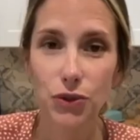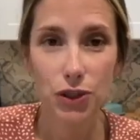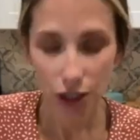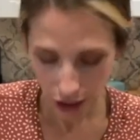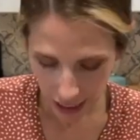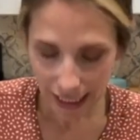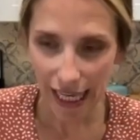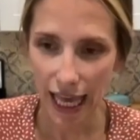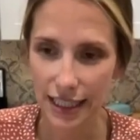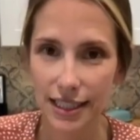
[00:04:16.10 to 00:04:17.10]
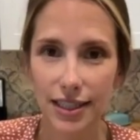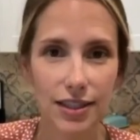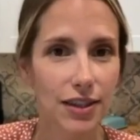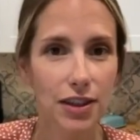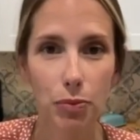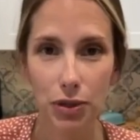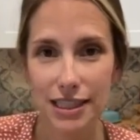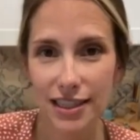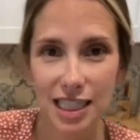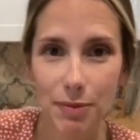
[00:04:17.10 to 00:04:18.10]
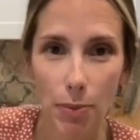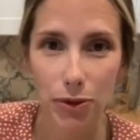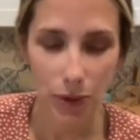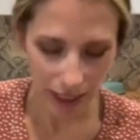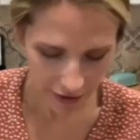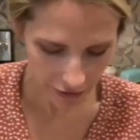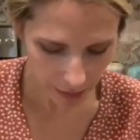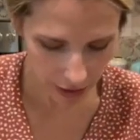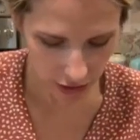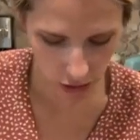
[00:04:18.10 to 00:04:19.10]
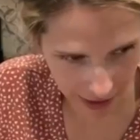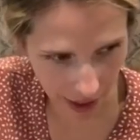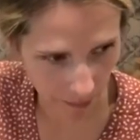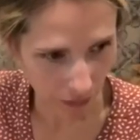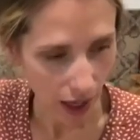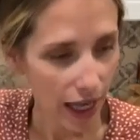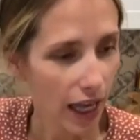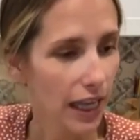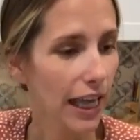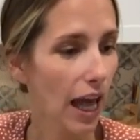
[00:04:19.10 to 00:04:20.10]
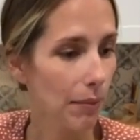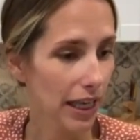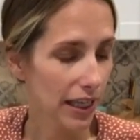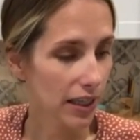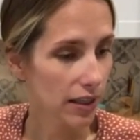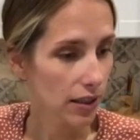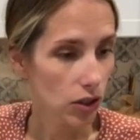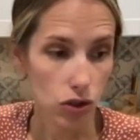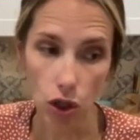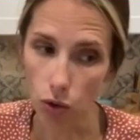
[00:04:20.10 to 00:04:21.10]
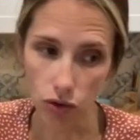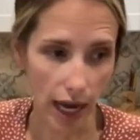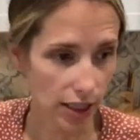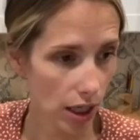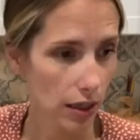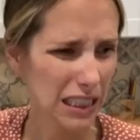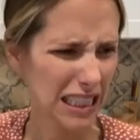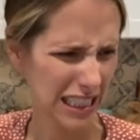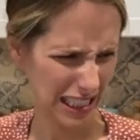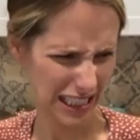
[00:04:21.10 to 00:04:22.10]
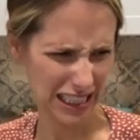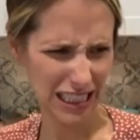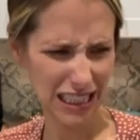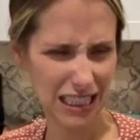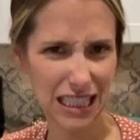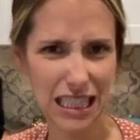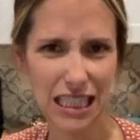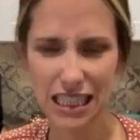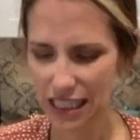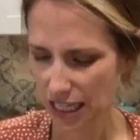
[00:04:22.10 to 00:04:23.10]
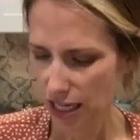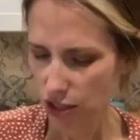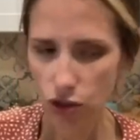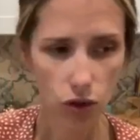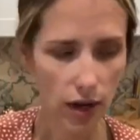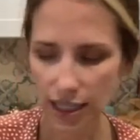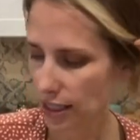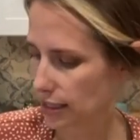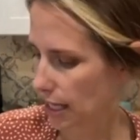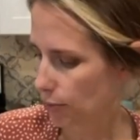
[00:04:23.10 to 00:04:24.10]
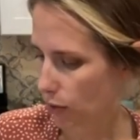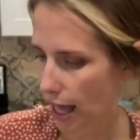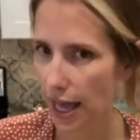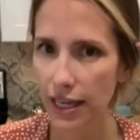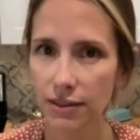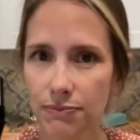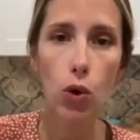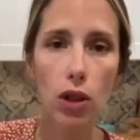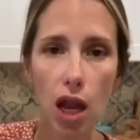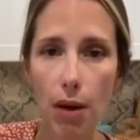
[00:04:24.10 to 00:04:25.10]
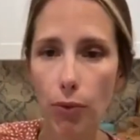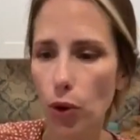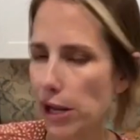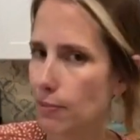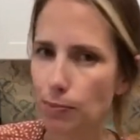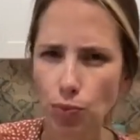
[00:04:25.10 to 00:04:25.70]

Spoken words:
could get the pre-sliced pepperoni from the store. Cami, don't crash it. Sneezies. Don't crash into him, okay? A whole lot of pepperoni.